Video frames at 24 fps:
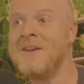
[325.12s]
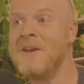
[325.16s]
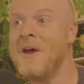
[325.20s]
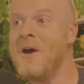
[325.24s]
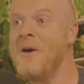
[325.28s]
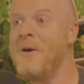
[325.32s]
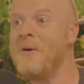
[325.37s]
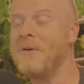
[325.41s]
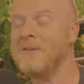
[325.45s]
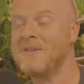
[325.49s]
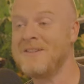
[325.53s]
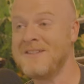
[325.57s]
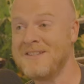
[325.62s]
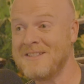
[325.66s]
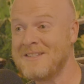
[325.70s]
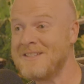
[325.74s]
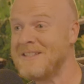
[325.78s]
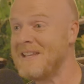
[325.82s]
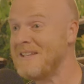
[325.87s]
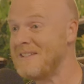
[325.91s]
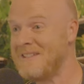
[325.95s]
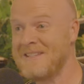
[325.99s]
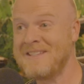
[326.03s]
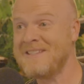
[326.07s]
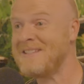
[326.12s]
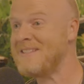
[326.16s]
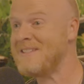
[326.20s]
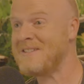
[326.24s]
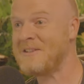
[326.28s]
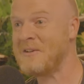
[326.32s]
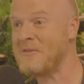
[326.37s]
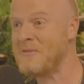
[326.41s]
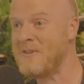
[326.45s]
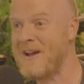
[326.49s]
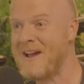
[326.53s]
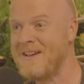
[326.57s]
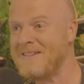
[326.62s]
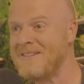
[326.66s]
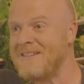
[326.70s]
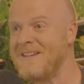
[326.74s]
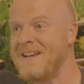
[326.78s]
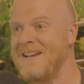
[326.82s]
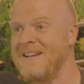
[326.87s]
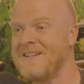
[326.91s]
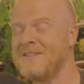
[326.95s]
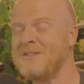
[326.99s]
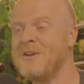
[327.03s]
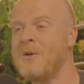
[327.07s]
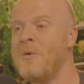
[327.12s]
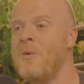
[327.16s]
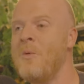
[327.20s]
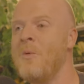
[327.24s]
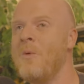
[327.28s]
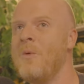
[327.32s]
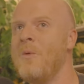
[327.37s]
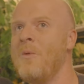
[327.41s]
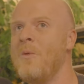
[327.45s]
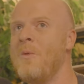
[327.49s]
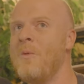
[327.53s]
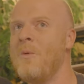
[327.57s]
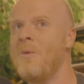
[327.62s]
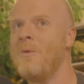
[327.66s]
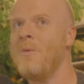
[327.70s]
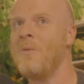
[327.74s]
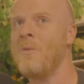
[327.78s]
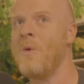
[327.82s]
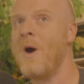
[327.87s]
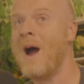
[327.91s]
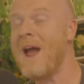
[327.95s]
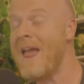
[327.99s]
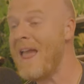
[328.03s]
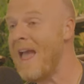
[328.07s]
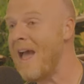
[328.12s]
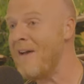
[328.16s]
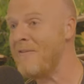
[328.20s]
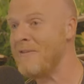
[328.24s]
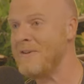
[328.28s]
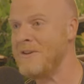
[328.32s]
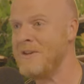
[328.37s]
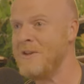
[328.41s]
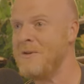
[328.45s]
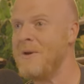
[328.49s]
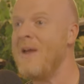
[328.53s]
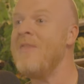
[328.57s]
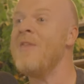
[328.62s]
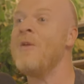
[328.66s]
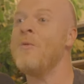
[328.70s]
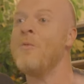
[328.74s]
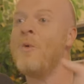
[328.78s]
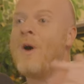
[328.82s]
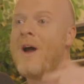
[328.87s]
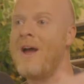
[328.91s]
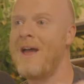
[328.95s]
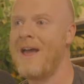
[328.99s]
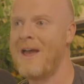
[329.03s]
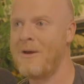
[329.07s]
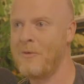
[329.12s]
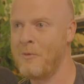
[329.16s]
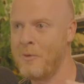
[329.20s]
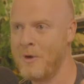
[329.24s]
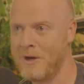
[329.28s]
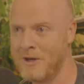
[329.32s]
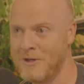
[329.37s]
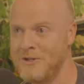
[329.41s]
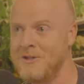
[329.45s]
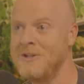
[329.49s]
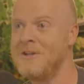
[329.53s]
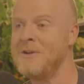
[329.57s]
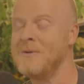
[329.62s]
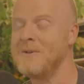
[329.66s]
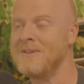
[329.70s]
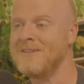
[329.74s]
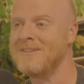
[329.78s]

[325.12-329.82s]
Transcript: No. This is that's, this is so fascinating. So why haven't you? And then what what did you do